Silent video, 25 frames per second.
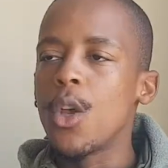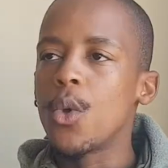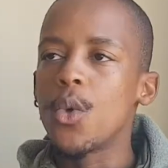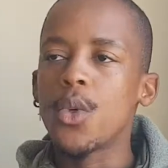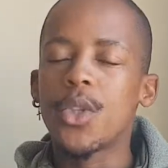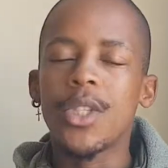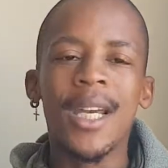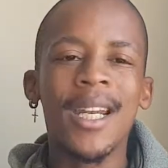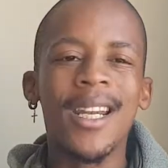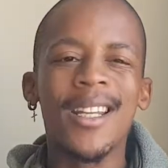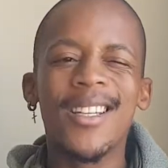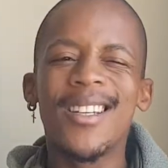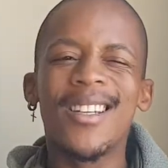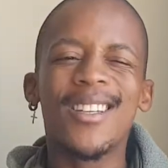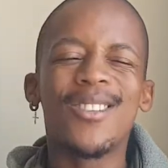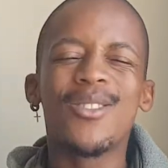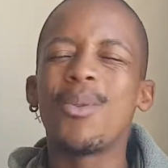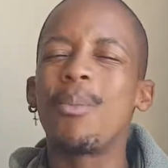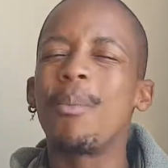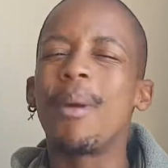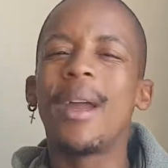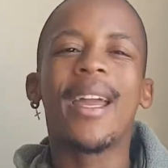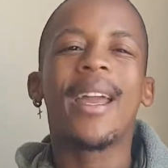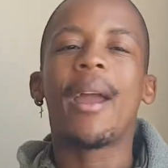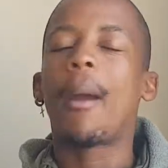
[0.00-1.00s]
you stand a chance to
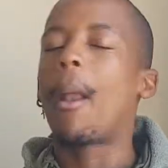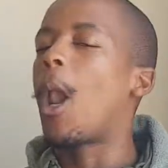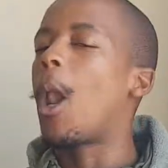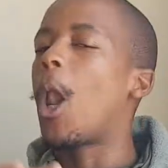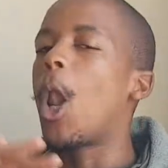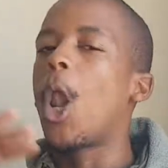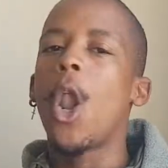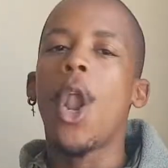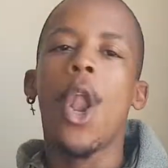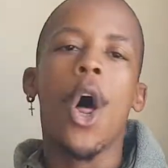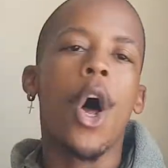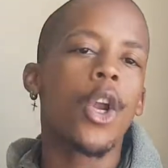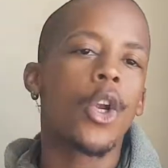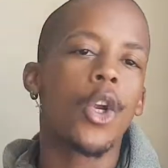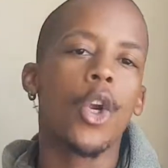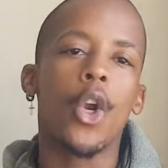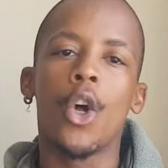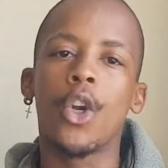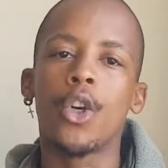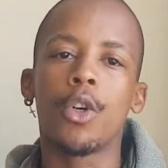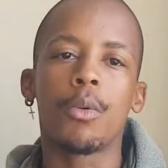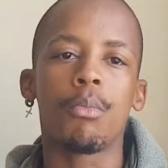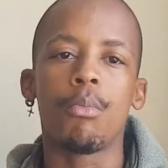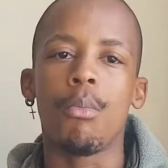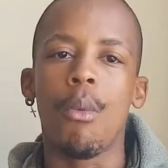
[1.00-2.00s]
make a
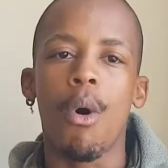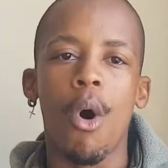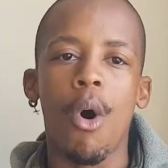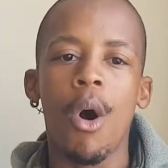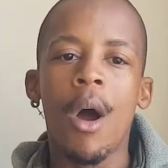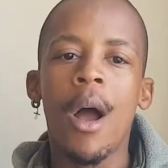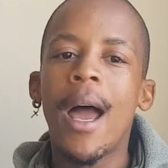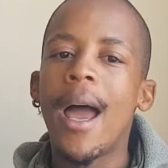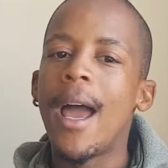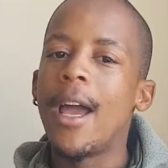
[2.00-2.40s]
lot more,